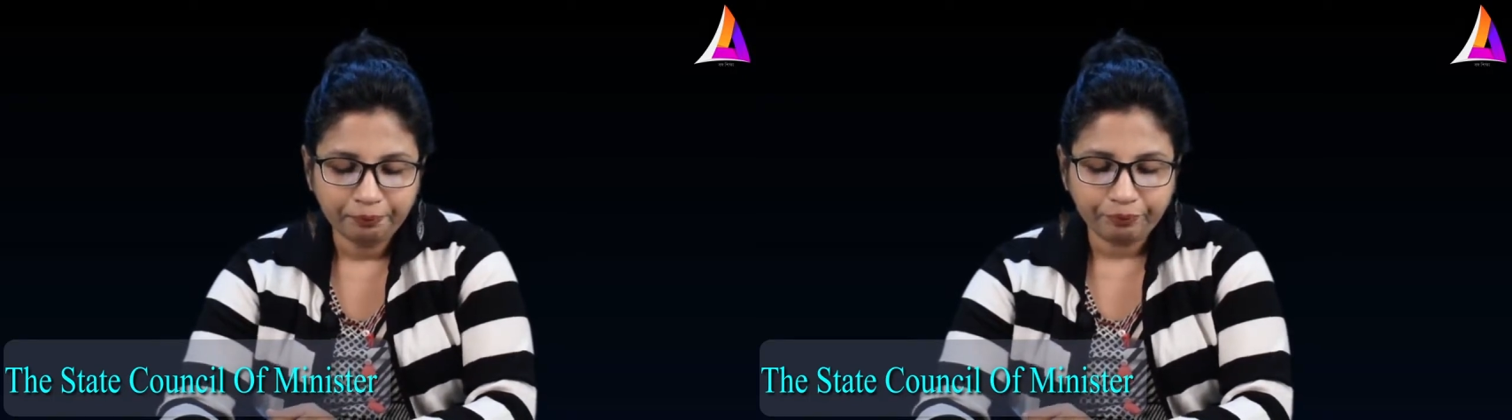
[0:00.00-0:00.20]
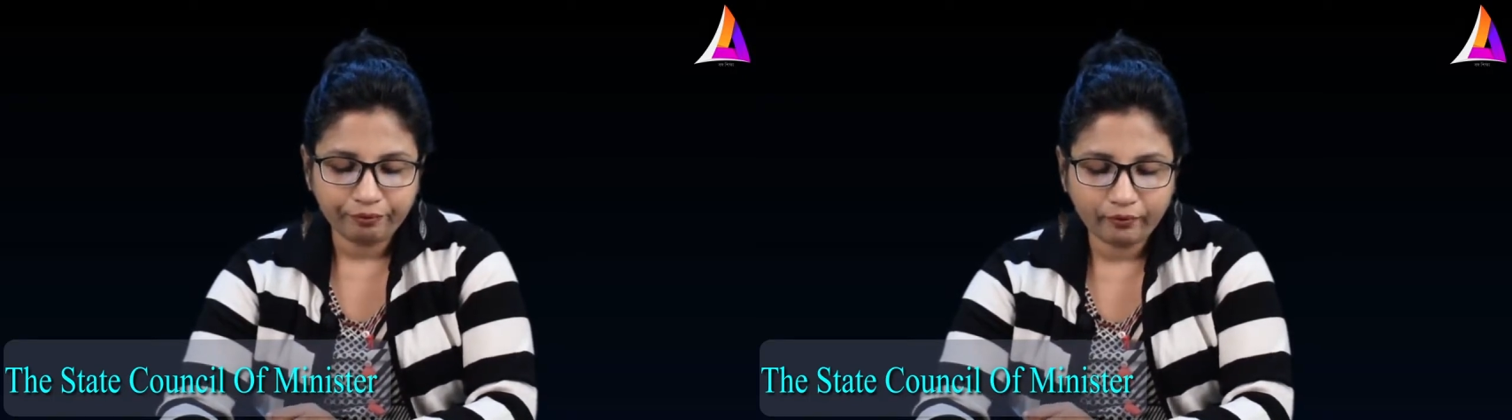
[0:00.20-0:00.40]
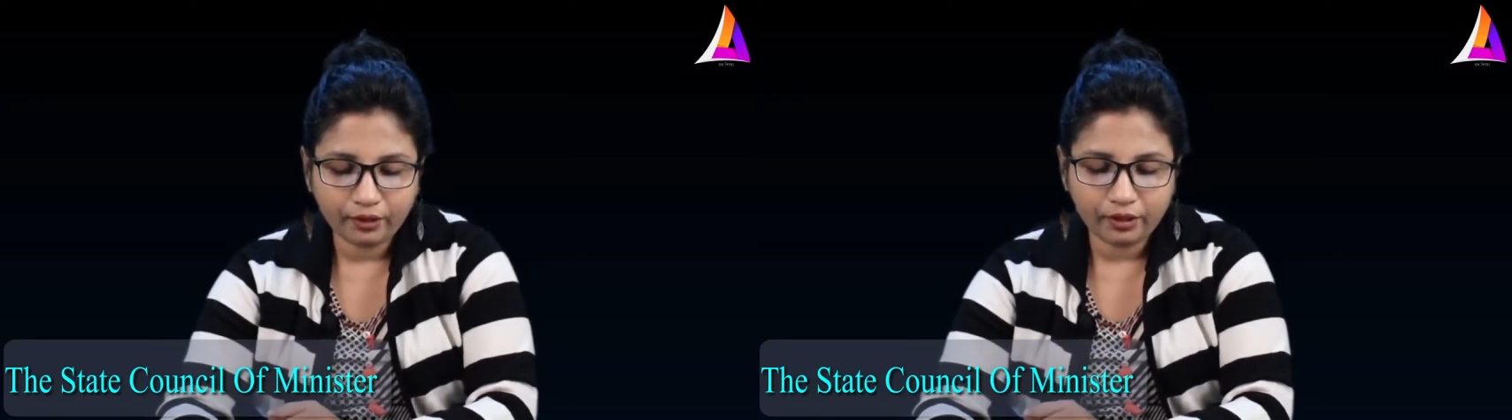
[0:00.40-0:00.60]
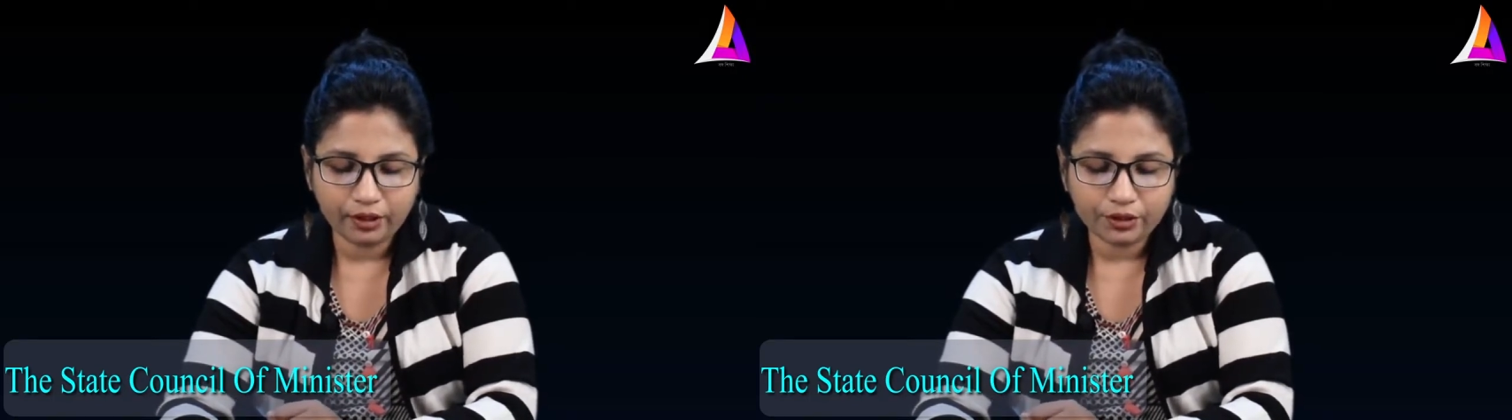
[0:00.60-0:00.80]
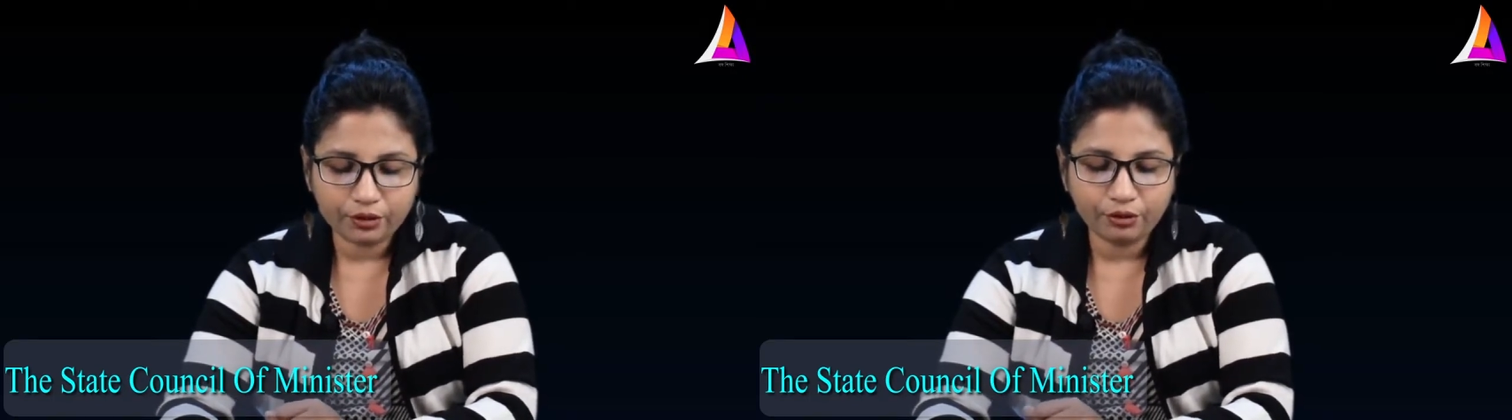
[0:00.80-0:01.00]

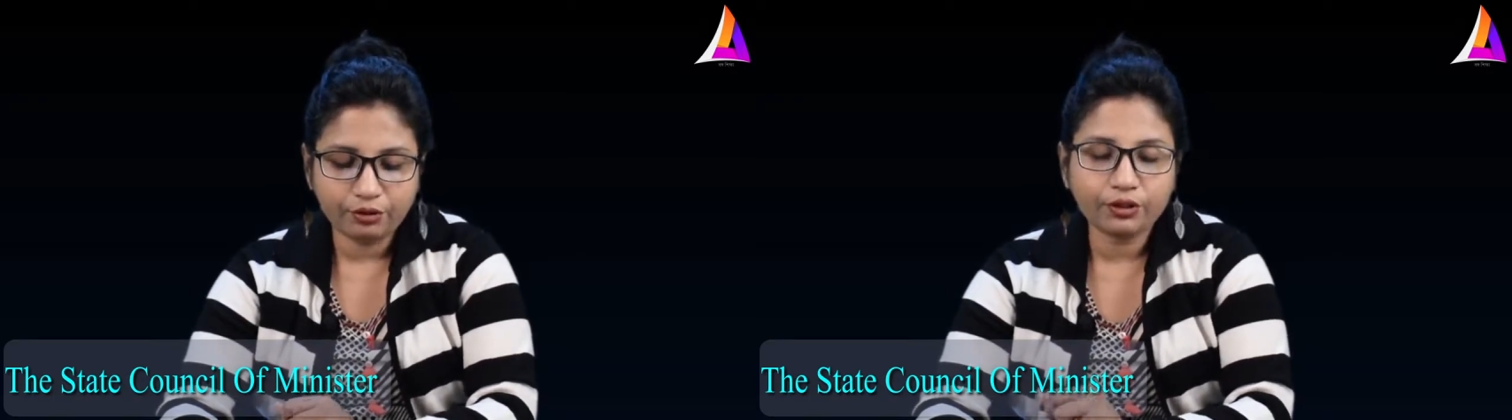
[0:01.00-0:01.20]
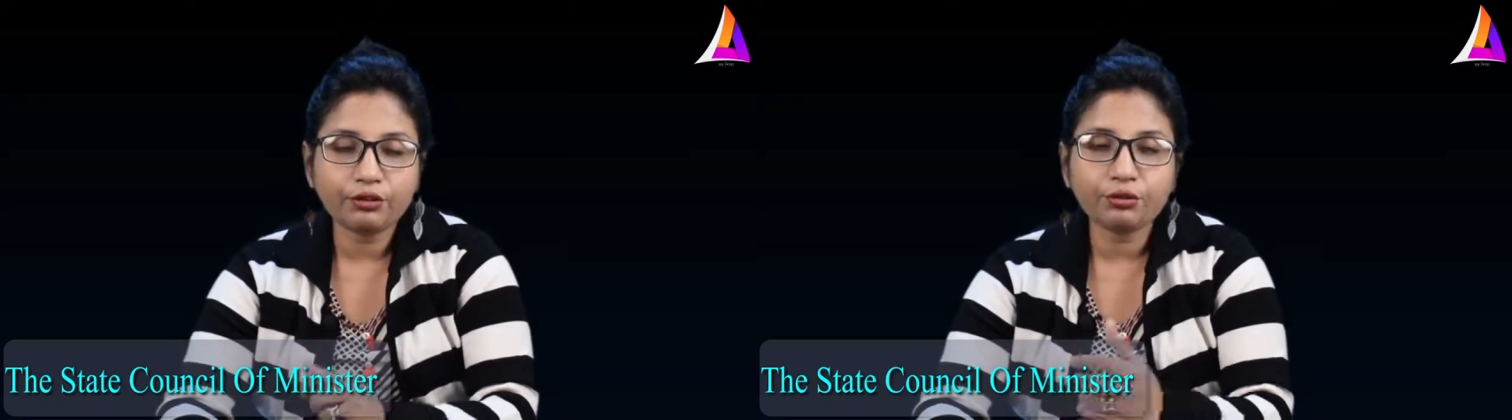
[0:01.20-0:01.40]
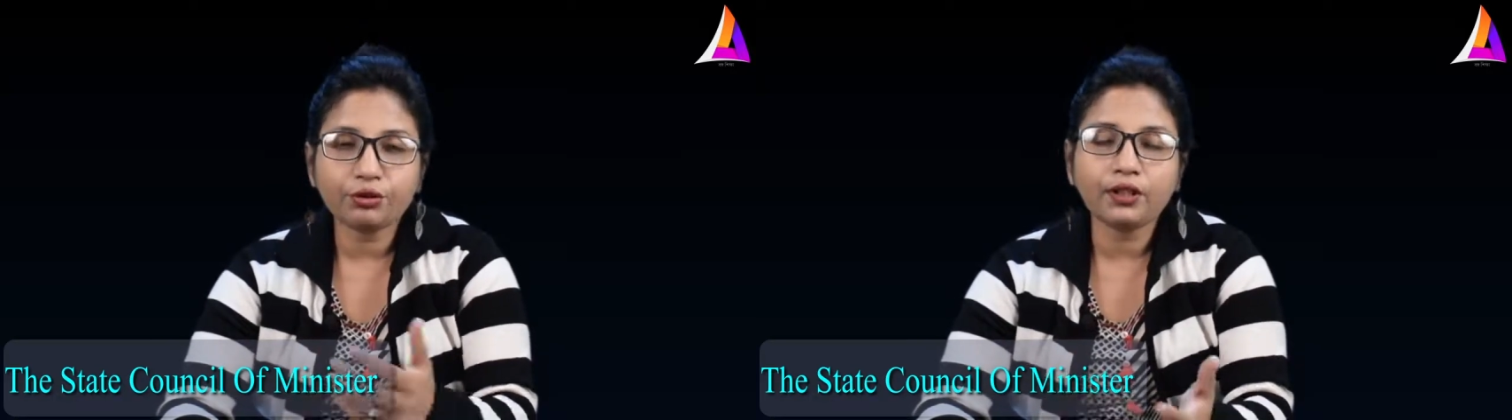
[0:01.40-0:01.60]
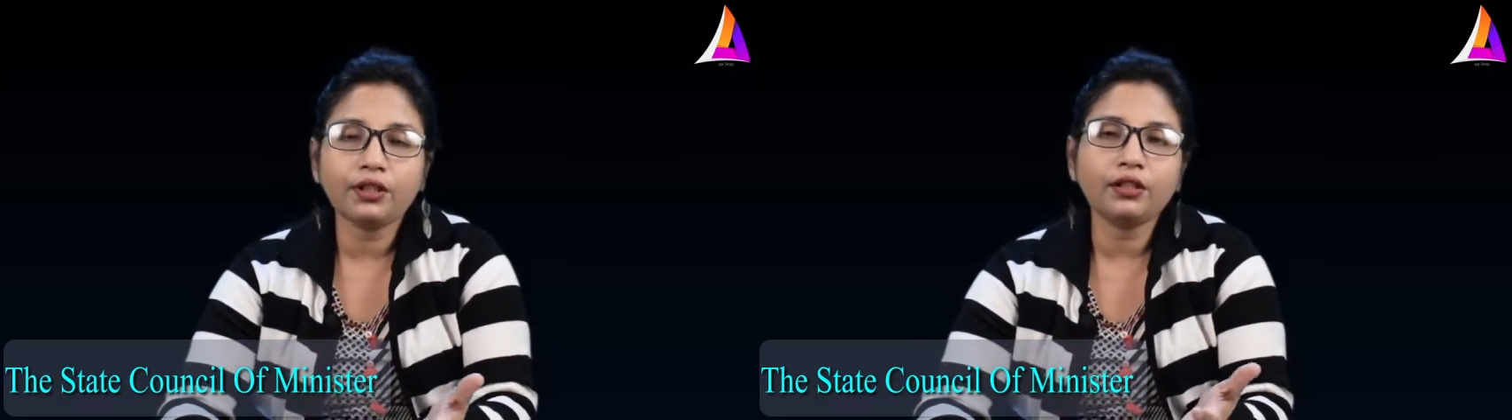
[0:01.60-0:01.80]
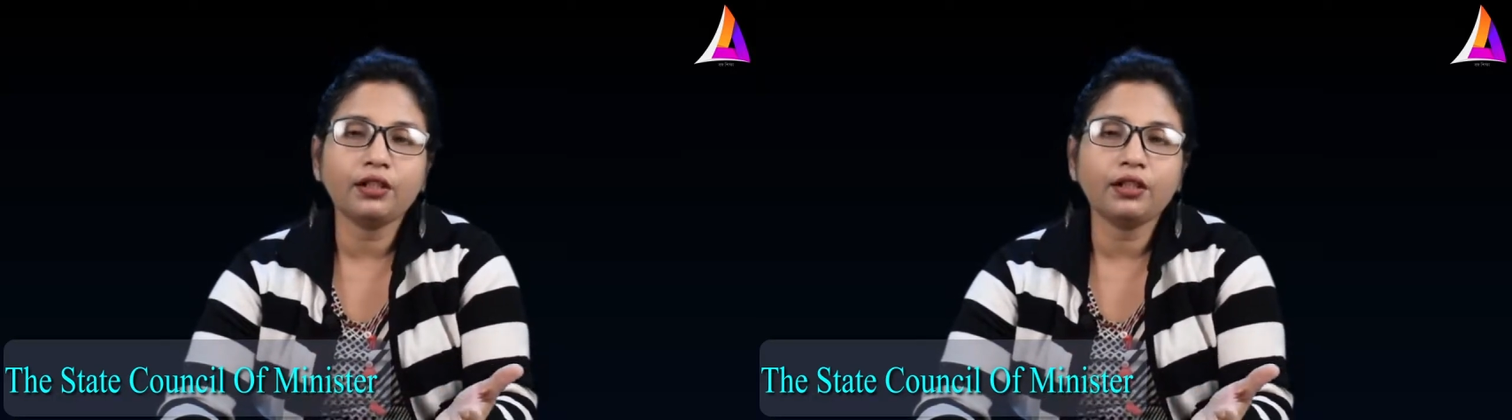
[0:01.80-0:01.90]
So usually